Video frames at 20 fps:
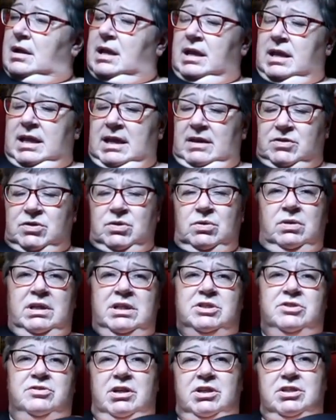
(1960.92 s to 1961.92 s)
It gives you all
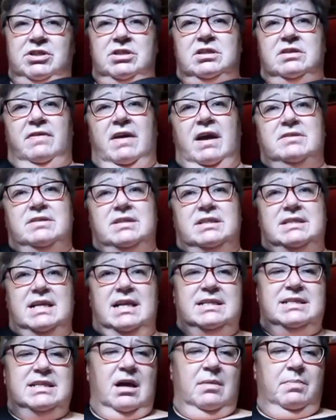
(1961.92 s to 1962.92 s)
instructions of how to
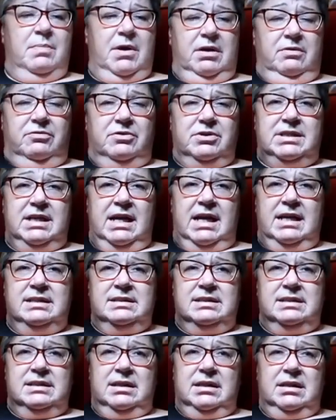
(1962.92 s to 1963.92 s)
set it up over a
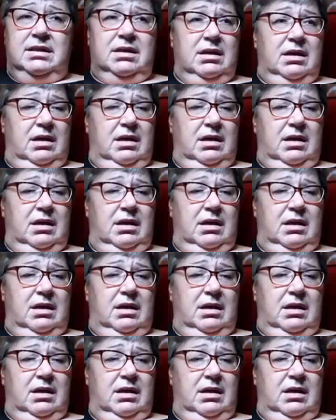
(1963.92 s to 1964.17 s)
desk.